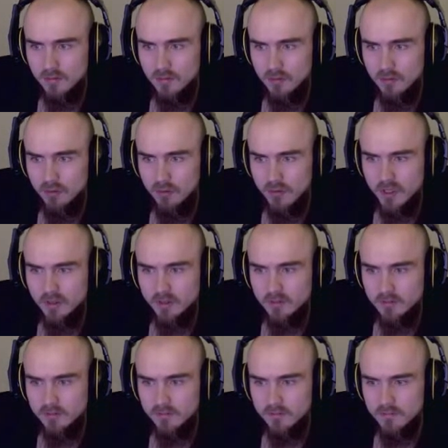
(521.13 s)
Alright,
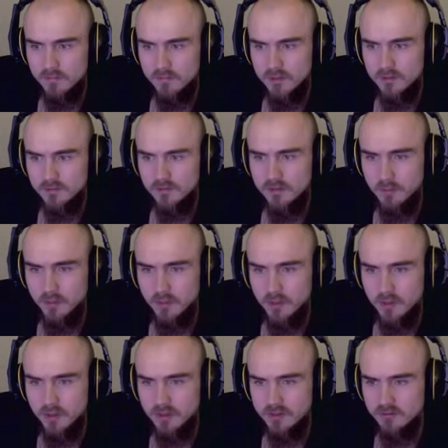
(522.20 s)
get some
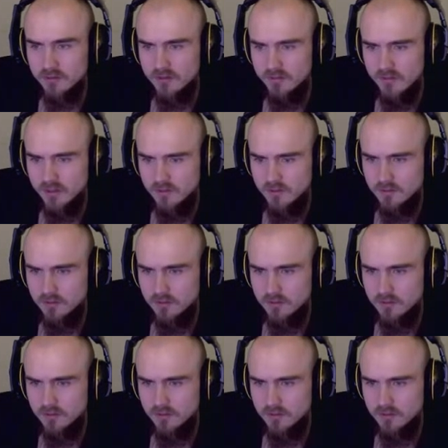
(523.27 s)
extra defense.